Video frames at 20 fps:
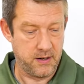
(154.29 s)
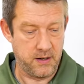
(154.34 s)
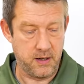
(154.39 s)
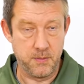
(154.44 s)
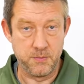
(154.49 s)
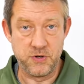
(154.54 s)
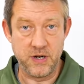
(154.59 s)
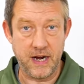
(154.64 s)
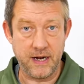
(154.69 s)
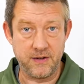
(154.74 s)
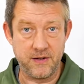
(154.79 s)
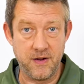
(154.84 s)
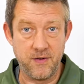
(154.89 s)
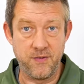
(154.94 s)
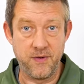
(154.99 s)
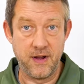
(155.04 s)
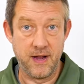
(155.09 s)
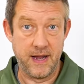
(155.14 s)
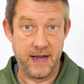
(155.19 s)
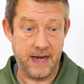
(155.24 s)
the
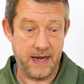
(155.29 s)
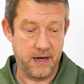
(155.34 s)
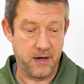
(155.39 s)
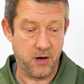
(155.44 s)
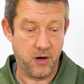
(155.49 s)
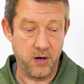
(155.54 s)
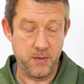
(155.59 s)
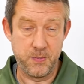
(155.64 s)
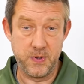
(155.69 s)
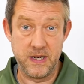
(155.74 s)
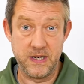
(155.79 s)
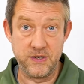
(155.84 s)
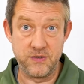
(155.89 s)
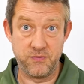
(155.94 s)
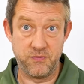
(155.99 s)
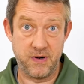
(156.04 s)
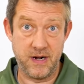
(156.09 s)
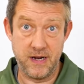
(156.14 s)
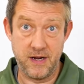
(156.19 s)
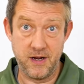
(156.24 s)
objective and
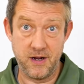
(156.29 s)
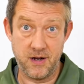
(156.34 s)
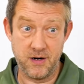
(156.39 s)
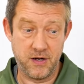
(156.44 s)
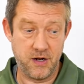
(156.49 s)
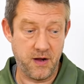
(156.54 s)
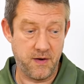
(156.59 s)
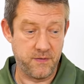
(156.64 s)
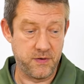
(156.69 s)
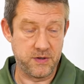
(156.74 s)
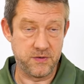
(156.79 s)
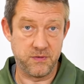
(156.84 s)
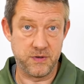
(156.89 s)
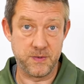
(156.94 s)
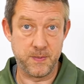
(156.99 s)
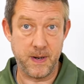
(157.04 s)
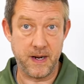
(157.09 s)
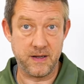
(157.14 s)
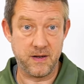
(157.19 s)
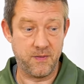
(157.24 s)
eyepiece rain guard covers
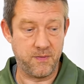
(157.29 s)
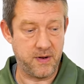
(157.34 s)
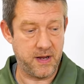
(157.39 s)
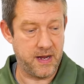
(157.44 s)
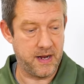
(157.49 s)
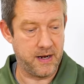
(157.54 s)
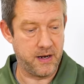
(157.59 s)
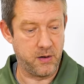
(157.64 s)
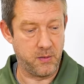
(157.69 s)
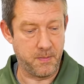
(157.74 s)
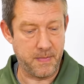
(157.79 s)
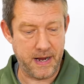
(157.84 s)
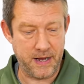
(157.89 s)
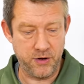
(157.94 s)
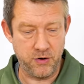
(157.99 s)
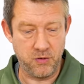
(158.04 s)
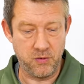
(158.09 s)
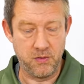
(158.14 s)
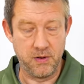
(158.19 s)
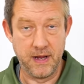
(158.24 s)
respectively, a little
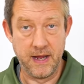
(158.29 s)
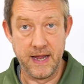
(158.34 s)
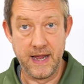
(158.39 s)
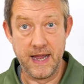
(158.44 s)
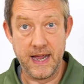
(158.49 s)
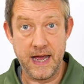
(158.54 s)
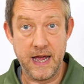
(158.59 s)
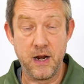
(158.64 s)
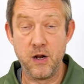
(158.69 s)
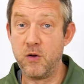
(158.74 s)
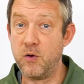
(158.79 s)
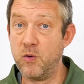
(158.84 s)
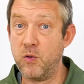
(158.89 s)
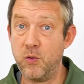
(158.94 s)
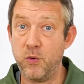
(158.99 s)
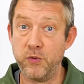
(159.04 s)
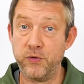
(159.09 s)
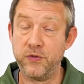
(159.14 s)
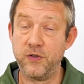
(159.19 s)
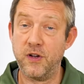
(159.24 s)
manual, and of
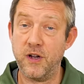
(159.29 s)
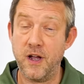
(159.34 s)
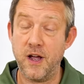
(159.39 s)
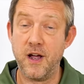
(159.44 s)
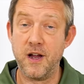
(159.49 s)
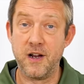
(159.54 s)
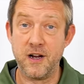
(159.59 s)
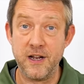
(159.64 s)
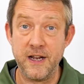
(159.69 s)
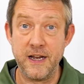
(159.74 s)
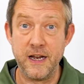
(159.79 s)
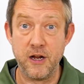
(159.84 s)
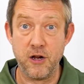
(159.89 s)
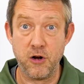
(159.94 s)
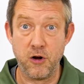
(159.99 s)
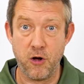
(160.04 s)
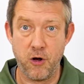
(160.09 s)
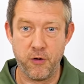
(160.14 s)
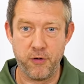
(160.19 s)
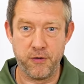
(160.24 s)
course a cleaning
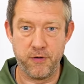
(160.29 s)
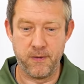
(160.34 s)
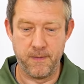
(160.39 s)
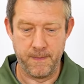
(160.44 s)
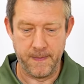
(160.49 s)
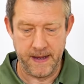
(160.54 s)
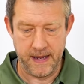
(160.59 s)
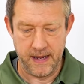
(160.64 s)
cloth.